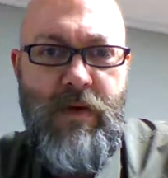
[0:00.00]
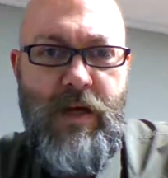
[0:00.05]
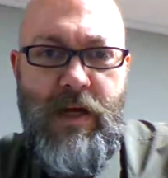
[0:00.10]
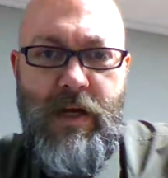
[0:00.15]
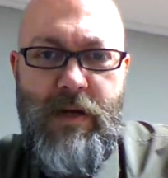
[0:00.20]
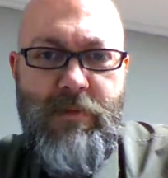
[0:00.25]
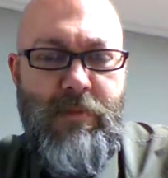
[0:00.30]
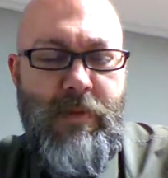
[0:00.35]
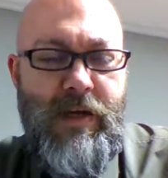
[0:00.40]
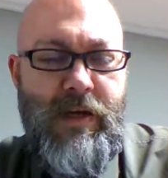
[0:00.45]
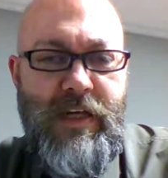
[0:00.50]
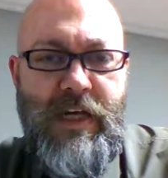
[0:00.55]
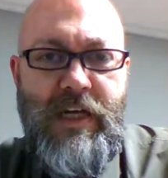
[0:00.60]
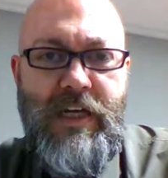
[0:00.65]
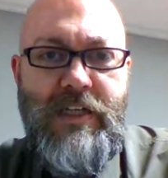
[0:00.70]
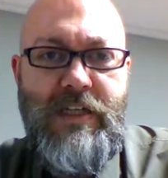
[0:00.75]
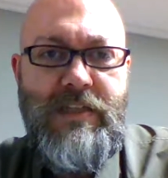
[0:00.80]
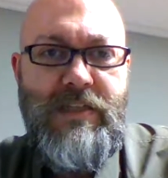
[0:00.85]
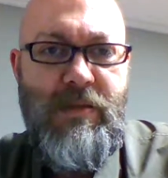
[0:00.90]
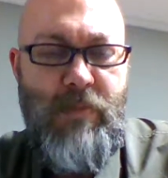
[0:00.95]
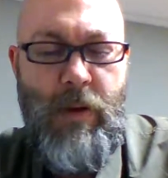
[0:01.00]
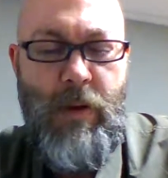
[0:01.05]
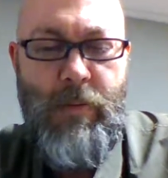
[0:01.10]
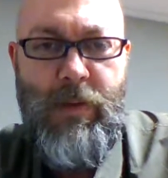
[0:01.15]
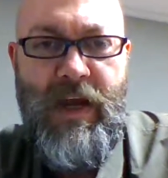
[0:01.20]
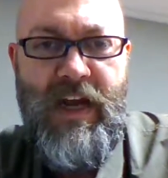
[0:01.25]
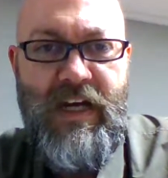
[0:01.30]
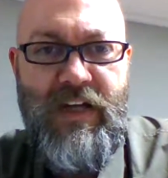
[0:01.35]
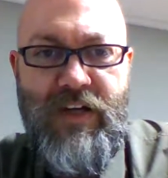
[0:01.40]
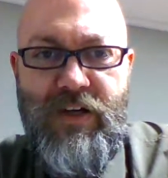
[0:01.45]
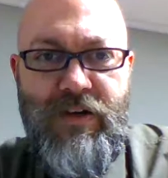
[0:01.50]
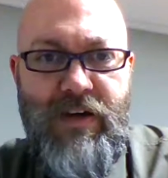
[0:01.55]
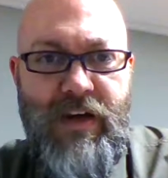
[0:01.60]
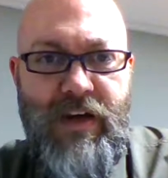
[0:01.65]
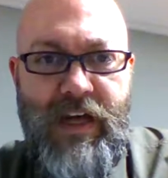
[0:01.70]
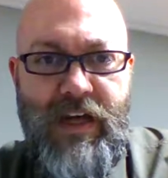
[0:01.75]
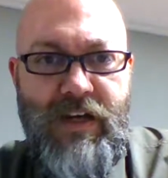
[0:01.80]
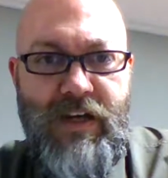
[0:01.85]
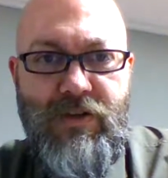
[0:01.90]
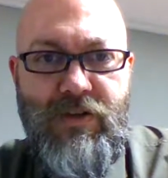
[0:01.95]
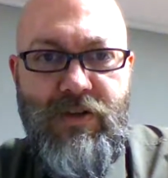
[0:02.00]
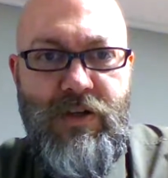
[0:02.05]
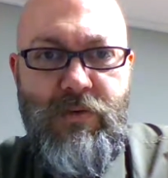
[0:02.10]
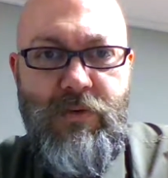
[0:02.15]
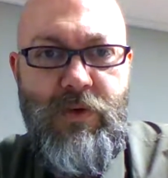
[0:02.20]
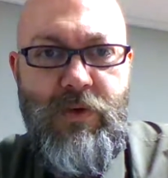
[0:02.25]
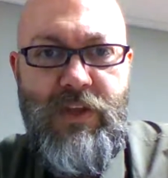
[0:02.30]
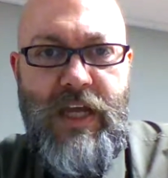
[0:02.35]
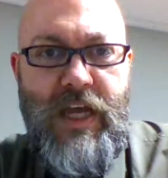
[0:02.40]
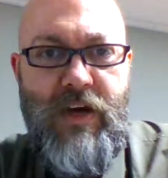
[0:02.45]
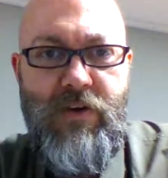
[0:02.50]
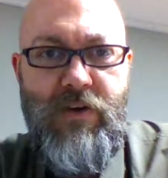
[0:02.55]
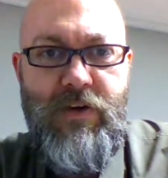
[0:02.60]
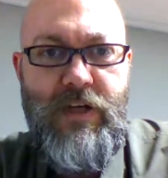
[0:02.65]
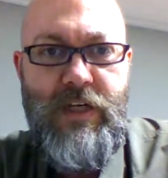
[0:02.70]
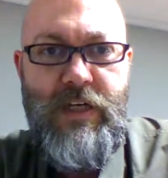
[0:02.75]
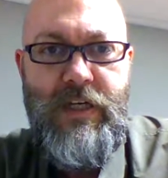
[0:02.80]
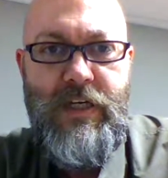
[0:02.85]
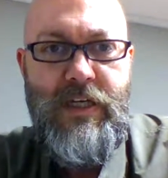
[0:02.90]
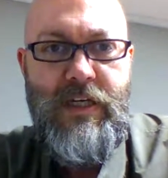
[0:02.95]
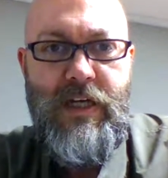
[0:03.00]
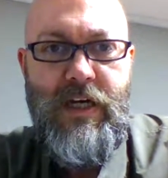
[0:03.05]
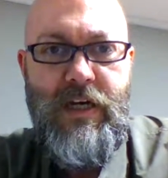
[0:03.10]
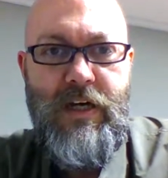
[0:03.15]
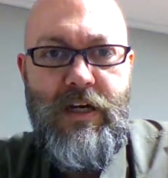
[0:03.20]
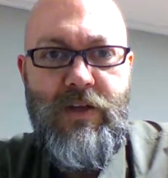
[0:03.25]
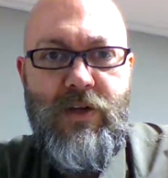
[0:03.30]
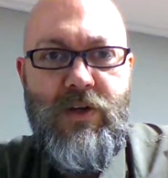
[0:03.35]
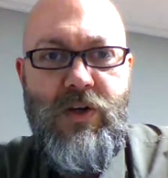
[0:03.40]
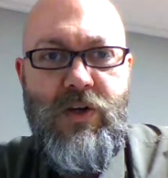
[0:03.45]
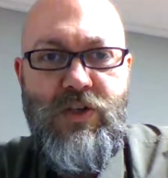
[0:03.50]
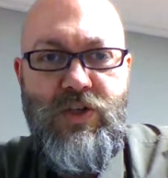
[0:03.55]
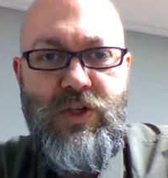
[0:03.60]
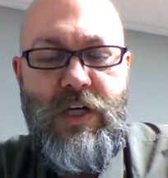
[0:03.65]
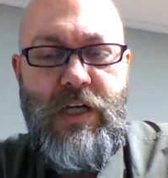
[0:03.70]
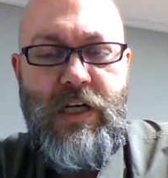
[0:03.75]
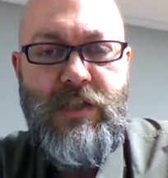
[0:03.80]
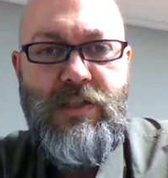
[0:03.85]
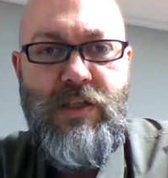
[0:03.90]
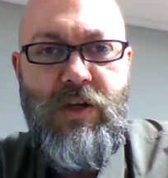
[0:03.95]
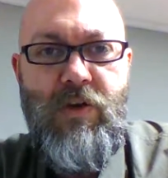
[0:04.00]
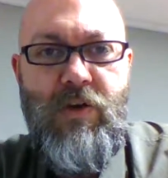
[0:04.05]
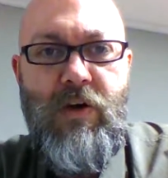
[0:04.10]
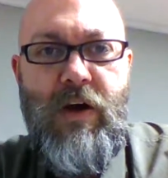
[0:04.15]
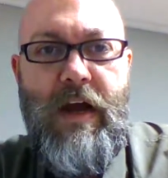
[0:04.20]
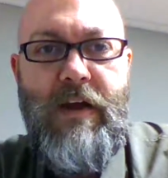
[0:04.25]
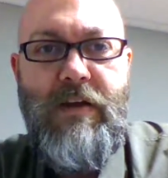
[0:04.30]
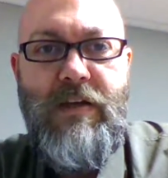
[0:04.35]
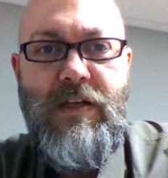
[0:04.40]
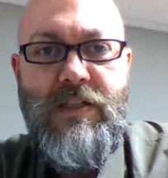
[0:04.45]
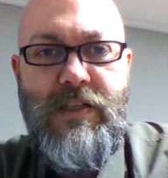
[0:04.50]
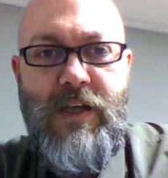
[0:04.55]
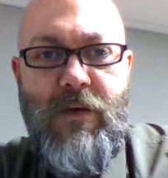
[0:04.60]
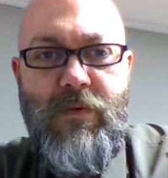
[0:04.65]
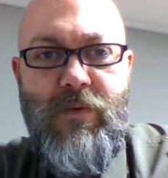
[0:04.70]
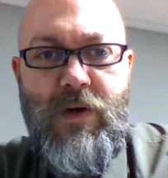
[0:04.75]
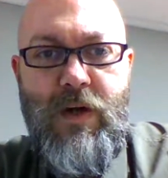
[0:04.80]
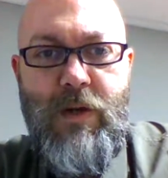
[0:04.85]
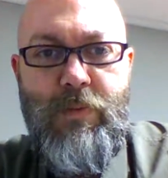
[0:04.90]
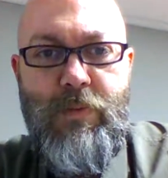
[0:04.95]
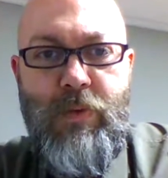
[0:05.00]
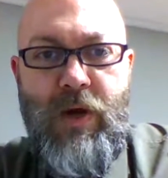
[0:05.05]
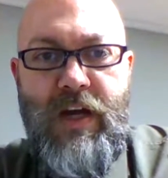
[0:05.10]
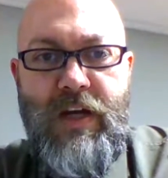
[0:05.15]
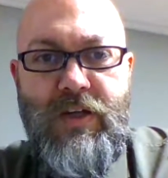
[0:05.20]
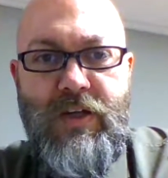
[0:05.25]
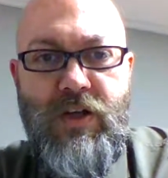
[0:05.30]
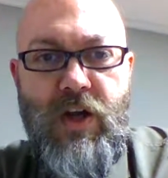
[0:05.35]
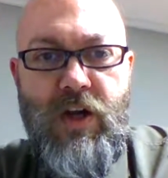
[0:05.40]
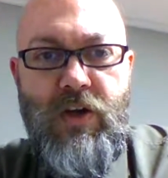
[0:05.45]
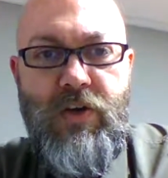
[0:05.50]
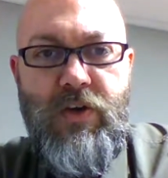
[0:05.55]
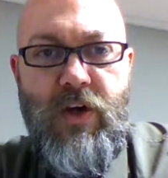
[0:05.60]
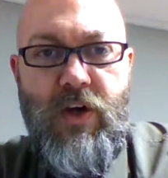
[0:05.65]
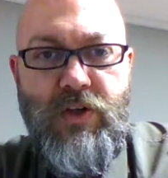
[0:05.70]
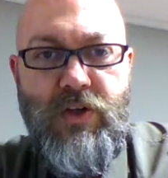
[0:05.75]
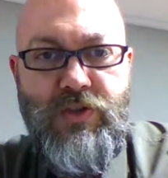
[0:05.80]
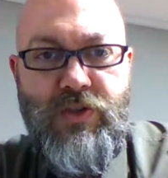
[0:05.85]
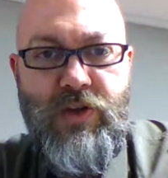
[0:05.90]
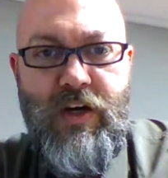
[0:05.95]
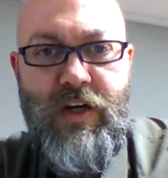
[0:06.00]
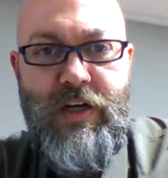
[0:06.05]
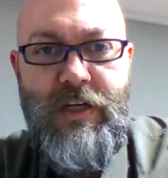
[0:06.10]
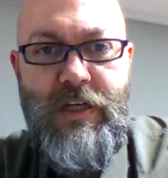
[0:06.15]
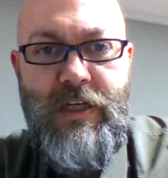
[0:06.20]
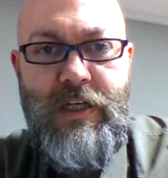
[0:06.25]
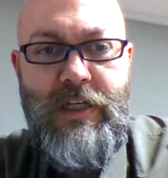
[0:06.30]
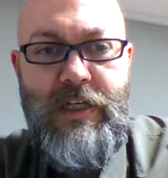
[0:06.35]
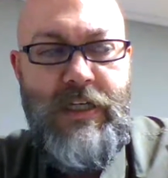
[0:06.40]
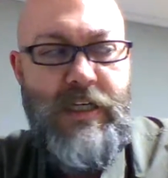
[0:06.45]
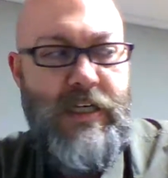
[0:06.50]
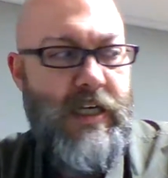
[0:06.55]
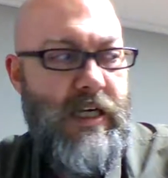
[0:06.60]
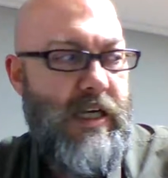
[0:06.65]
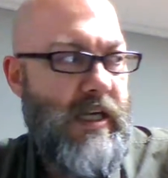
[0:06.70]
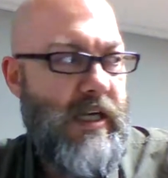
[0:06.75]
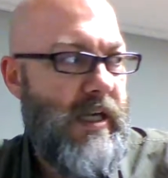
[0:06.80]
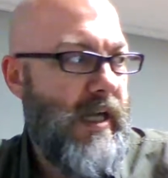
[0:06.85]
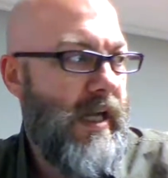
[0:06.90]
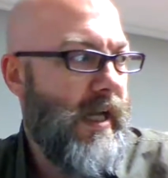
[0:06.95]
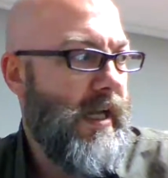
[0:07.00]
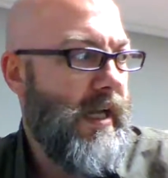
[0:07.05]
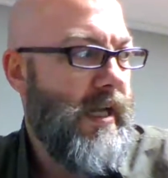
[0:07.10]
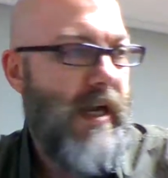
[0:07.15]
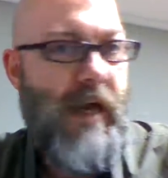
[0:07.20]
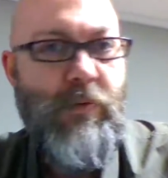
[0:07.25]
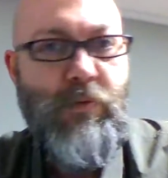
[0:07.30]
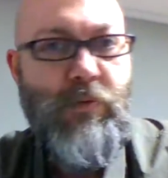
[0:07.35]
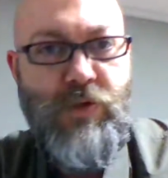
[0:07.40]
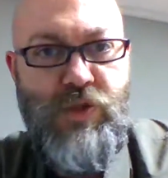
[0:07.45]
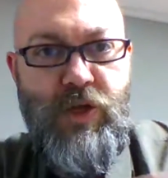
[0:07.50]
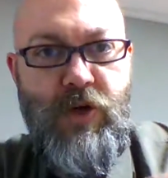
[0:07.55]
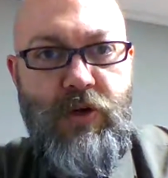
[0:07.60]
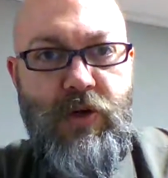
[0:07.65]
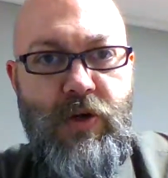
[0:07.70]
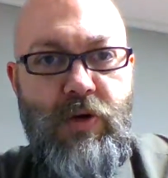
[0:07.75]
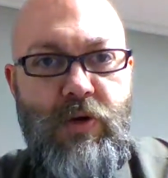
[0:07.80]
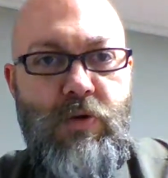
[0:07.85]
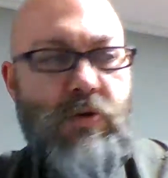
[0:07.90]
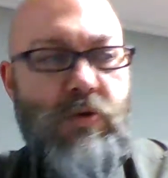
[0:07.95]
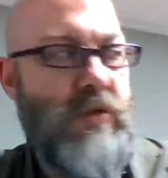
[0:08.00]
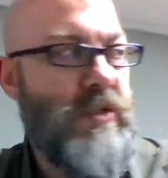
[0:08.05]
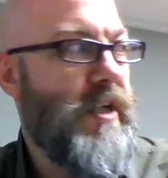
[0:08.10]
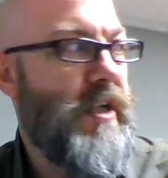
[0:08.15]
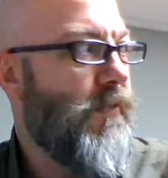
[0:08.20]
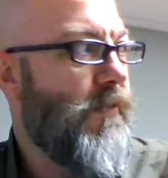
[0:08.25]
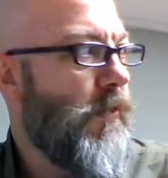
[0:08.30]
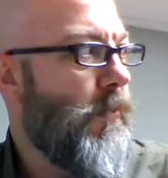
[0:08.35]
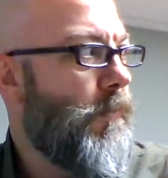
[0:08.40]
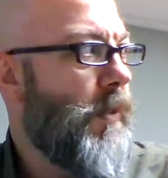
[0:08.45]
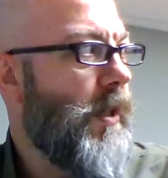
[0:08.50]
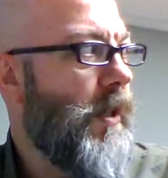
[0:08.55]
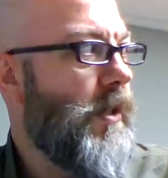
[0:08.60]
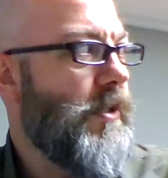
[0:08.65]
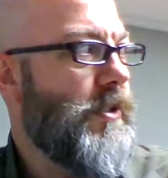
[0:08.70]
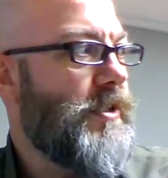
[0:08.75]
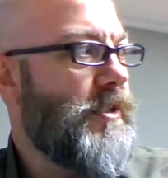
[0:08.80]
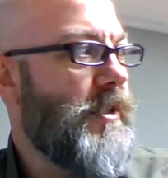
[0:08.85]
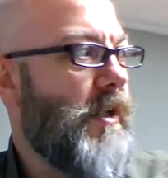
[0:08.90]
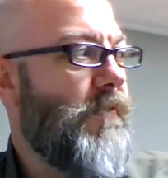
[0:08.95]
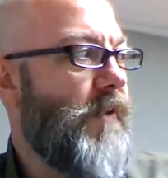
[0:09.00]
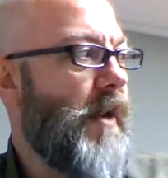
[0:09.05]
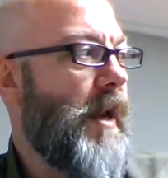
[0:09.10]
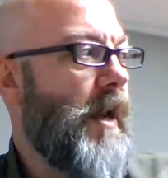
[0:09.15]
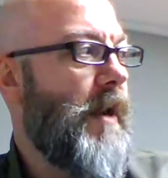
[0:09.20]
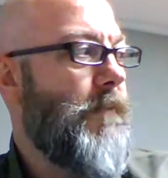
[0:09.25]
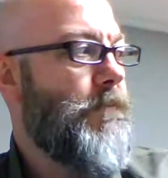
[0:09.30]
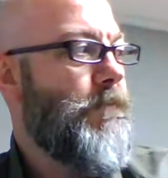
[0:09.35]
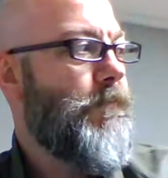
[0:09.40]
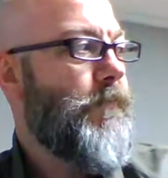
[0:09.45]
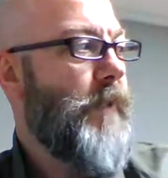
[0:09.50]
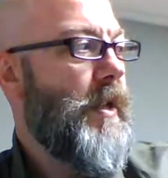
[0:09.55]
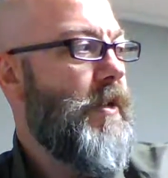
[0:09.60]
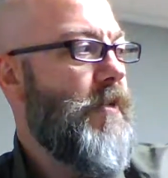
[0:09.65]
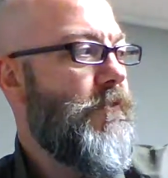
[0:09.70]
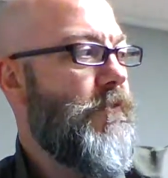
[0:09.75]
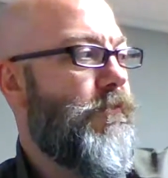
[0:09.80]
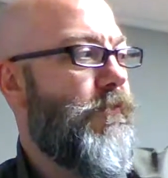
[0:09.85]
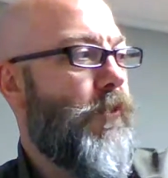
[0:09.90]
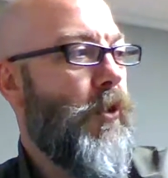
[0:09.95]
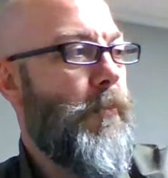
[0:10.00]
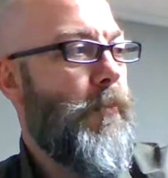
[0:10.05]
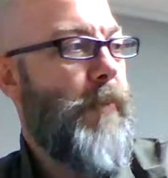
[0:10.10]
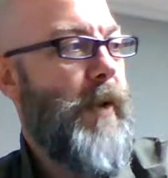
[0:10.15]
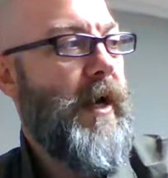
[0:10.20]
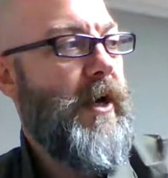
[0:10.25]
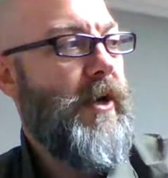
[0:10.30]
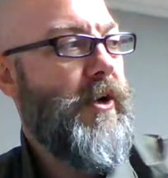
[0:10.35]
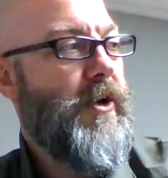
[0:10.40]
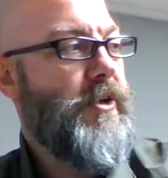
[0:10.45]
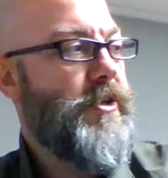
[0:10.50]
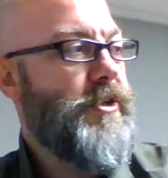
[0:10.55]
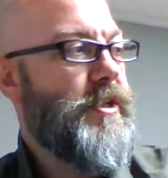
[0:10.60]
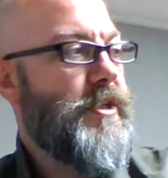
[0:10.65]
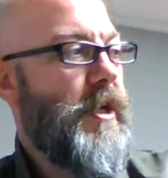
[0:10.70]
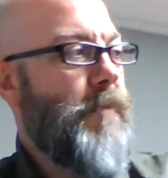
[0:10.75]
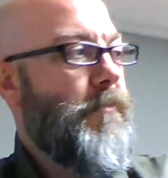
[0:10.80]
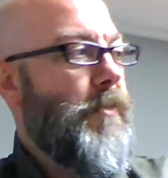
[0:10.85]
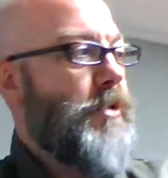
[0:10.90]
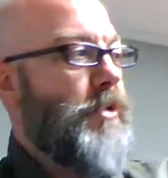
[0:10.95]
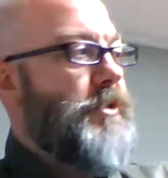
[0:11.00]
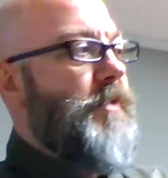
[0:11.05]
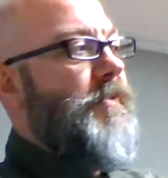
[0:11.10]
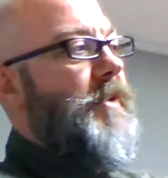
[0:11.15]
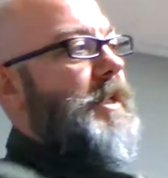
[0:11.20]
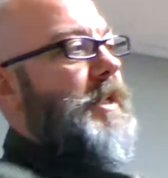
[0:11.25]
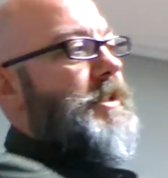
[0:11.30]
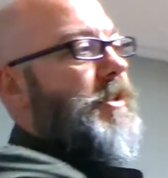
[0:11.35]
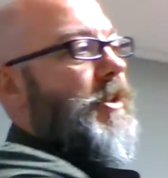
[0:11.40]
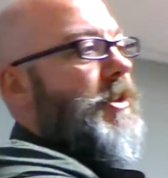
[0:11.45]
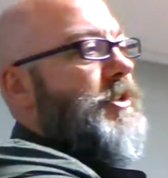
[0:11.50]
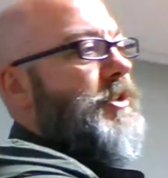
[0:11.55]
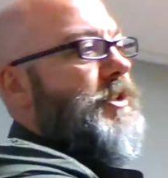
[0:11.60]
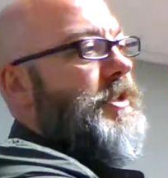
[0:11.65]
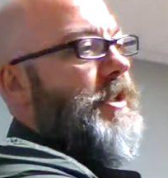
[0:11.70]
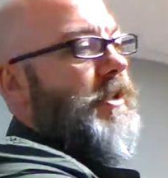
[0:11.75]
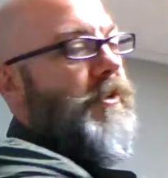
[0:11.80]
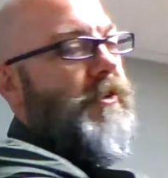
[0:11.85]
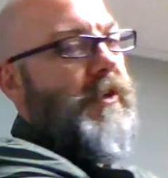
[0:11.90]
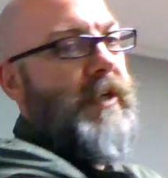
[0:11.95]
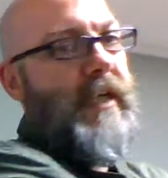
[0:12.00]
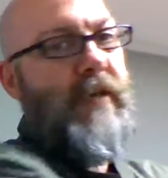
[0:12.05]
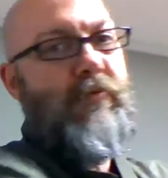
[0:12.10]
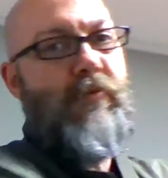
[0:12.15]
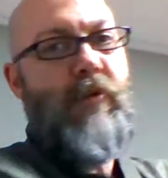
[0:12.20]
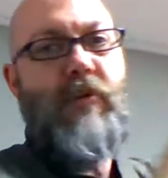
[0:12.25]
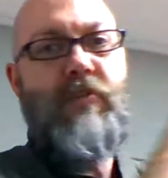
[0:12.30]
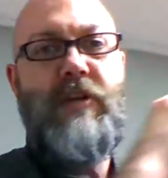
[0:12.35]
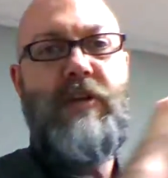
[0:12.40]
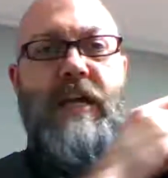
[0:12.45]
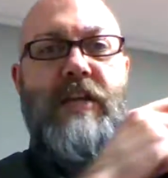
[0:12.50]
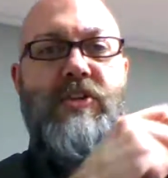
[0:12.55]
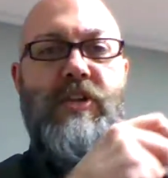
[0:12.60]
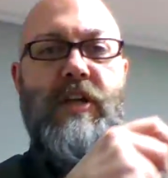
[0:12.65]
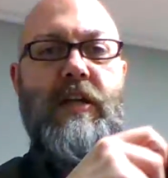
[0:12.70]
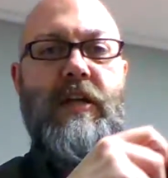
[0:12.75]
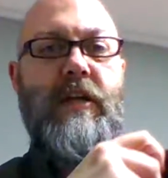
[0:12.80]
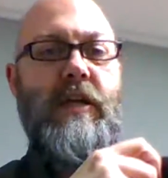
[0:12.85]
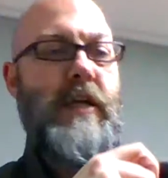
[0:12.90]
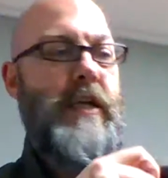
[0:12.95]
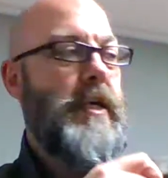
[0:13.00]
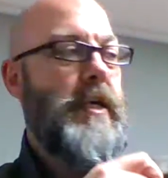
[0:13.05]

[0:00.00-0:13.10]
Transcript: Um, my knees and my back couldn't handle it without uh, the cushioning. So I discovered a brand called Altra, uh, and I will show you several pairs. I've got four pairs. Uh, most of these are still in rotation.